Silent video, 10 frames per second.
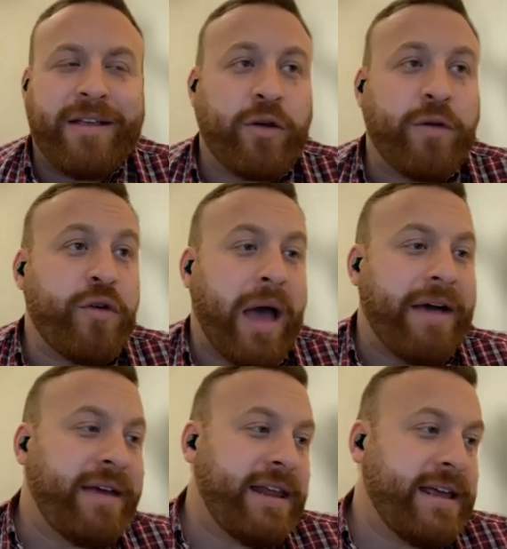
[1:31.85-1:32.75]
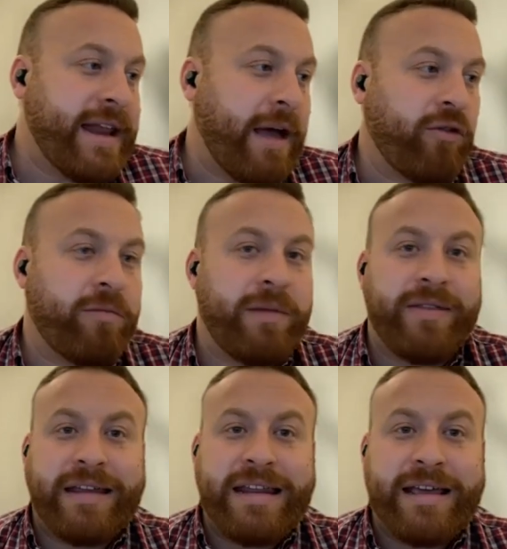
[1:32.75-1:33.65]
So if you have any
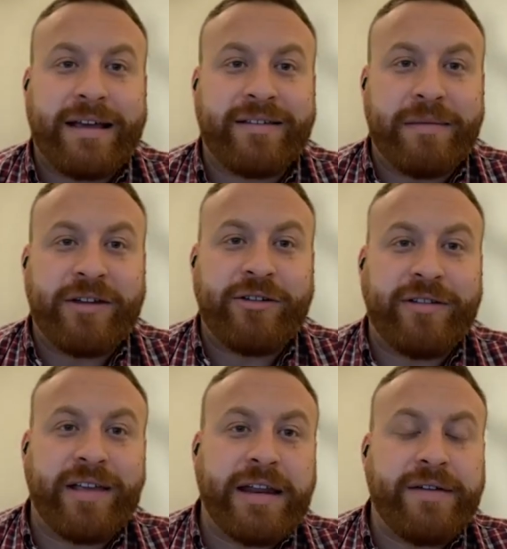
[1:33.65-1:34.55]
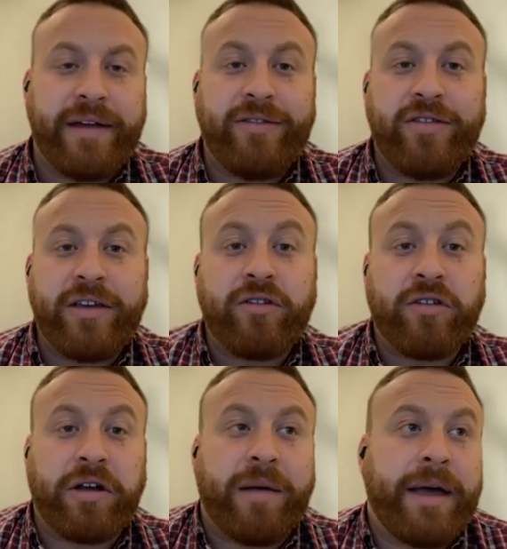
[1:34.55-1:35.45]
announcements, any exhibitions, any events, things
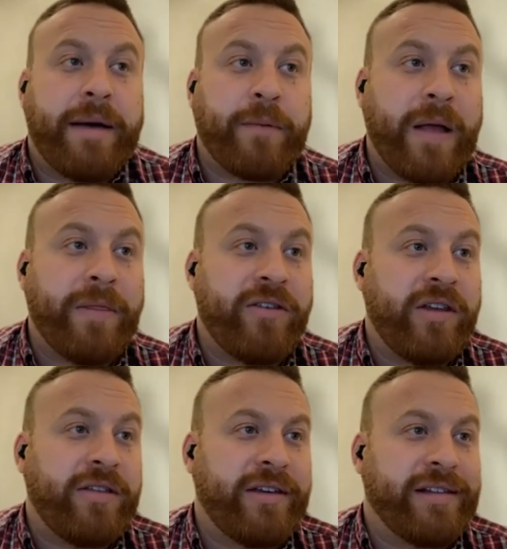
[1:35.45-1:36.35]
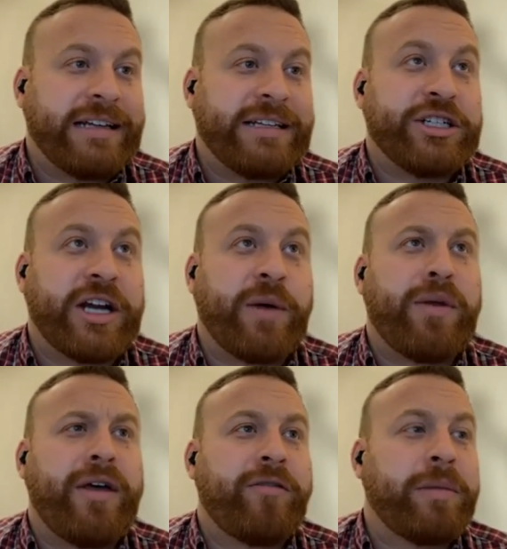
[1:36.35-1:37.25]
that are coming up around the city that you'd like to share
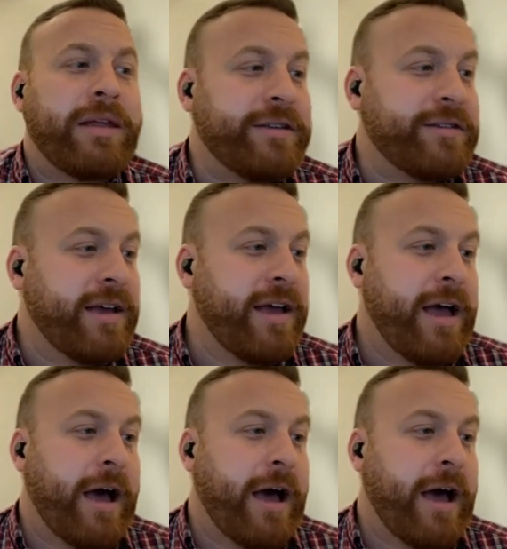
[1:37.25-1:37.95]
with us, please